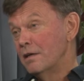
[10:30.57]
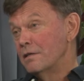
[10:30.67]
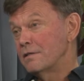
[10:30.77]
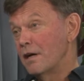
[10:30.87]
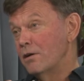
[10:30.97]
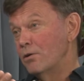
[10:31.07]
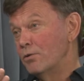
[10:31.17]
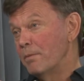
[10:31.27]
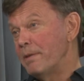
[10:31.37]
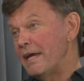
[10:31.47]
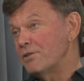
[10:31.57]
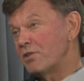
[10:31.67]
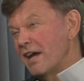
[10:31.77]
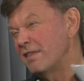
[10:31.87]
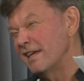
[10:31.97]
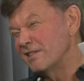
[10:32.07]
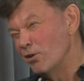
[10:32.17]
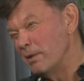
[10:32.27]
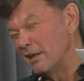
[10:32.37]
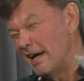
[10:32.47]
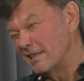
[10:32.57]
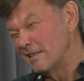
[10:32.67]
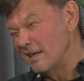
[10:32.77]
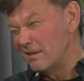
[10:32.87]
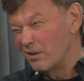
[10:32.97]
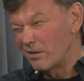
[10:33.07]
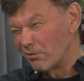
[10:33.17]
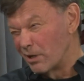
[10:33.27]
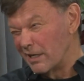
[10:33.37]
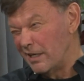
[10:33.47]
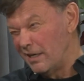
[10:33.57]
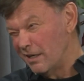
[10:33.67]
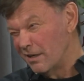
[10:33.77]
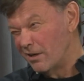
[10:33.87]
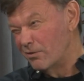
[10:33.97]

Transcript: So the pantry, I think, is open like 10 to 3 over